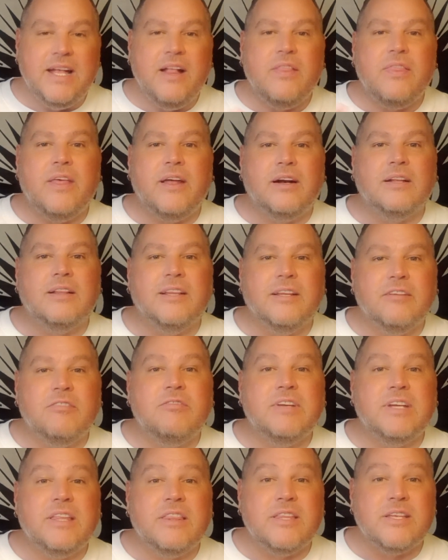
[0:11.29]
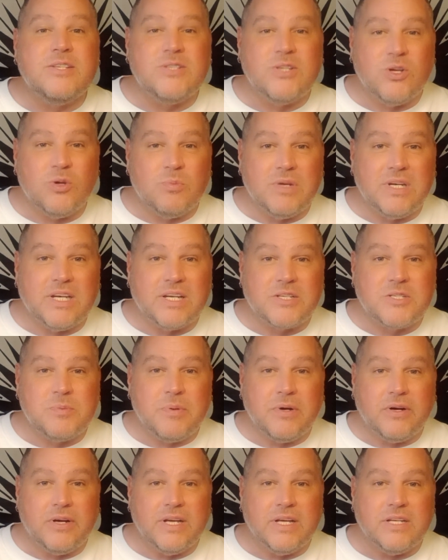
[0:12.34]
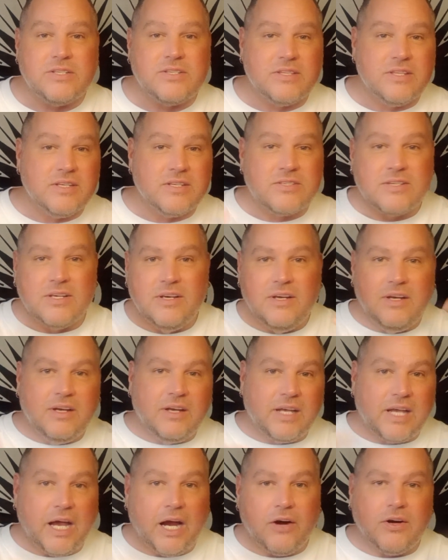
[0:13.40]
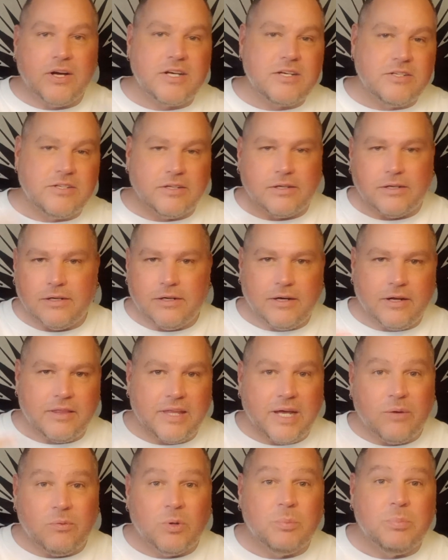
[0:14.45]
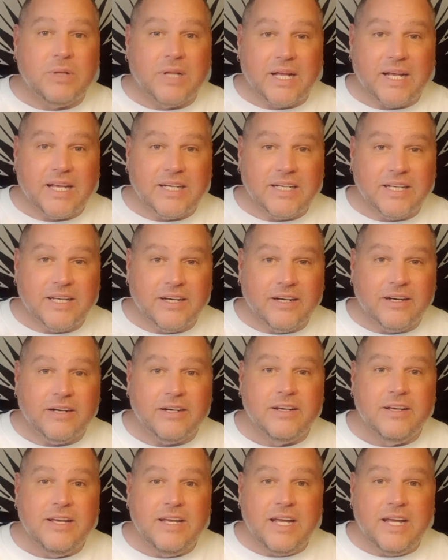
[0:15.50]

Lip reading: that are living this human experience, this character that we're playing here,